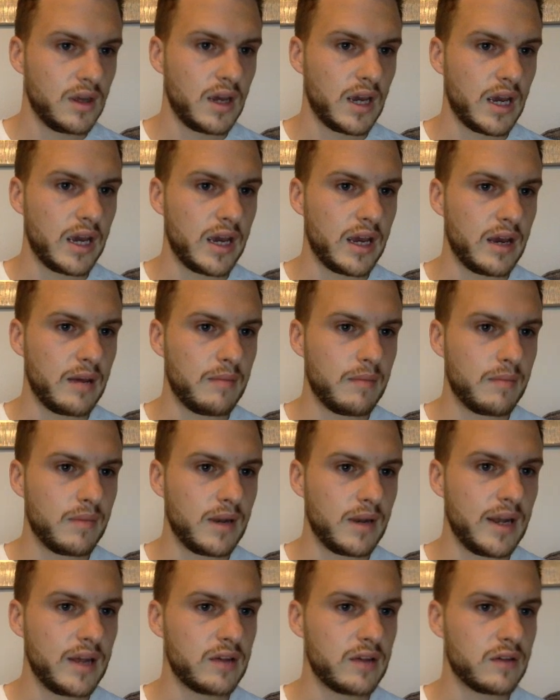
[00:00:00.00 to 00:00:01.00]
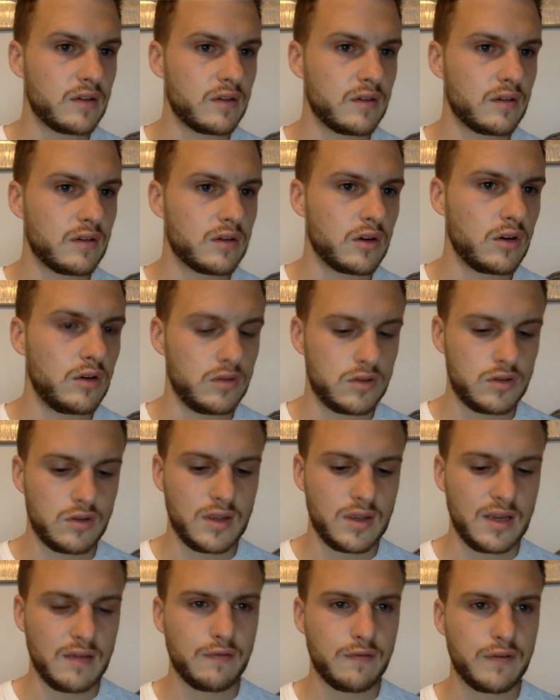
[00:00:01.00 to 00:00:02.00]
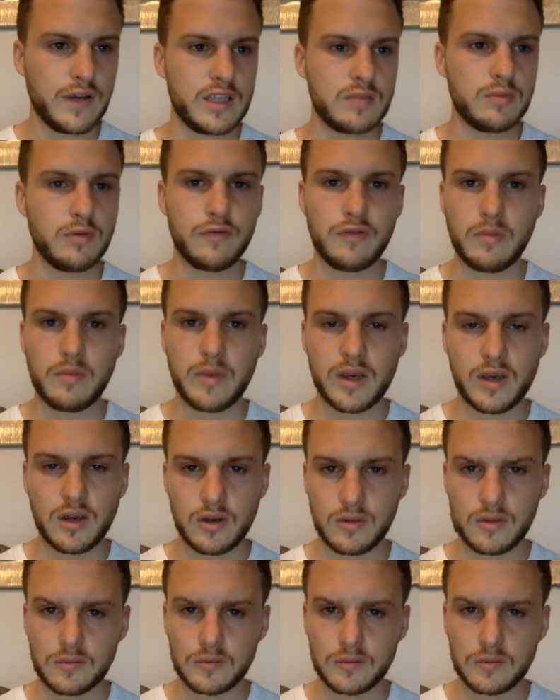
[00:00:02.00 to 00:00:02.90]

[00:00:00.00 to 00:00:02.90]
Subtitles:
Let's go to the inflatable flamingo.